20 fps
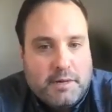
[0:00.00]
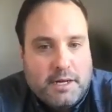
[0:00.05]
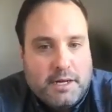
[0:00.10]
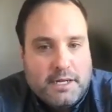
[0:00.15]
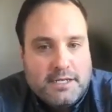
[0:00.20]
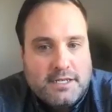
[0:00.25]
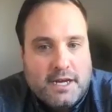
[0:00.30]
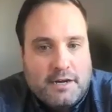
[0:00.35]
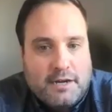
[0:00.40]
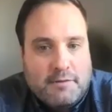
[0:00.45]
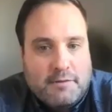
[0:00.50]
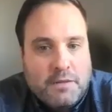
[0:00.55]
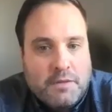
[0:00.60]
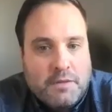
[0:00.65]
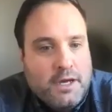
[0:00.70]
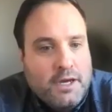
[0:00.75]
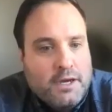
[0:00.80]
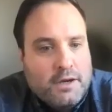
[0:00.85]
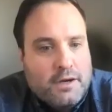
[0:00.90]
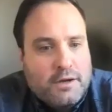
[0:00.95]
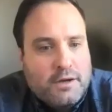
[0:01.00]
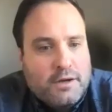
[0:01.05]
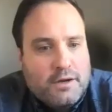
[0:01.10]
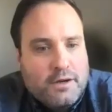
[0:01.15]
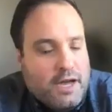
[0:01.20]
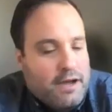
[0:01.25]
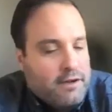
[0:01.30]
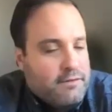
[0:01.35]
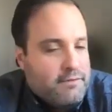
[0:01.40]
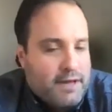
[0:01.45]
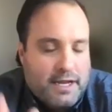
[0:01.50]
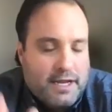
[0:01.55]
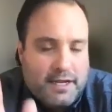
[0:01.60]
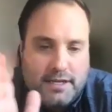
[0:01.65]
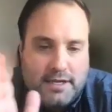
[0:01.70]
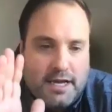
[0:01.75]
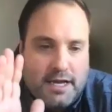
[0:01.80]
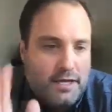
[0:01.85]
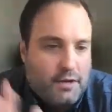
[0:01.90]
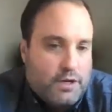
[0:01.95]
But
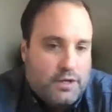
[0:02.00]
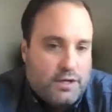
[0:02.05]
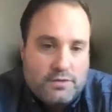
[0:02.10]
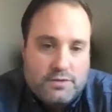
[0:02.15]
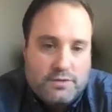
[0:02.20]
anyone